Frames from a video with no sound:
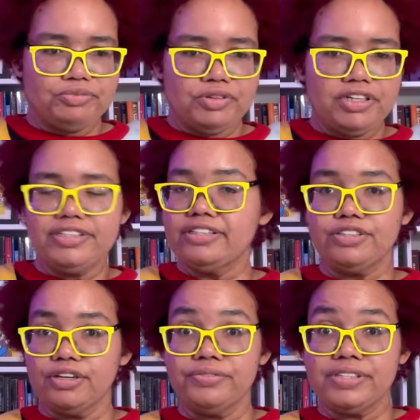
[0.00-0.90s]
goods and
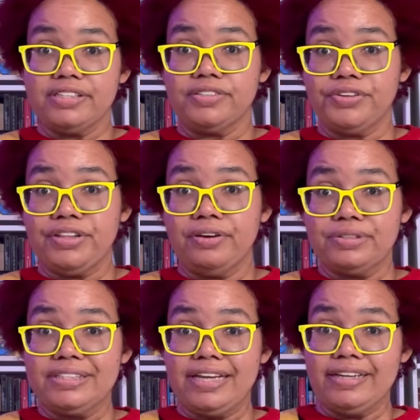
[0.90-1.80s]
services fee that
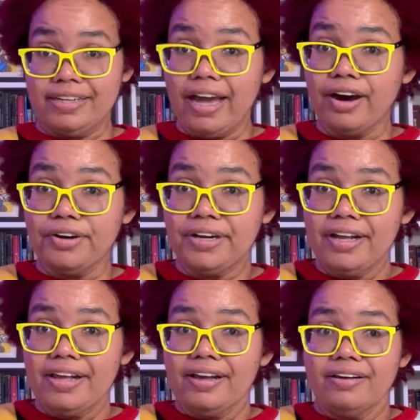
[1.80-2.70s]
was taken out.
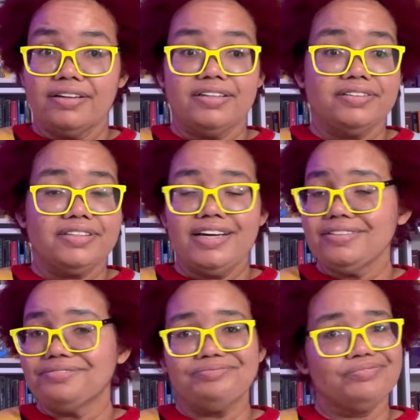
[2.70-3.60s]
That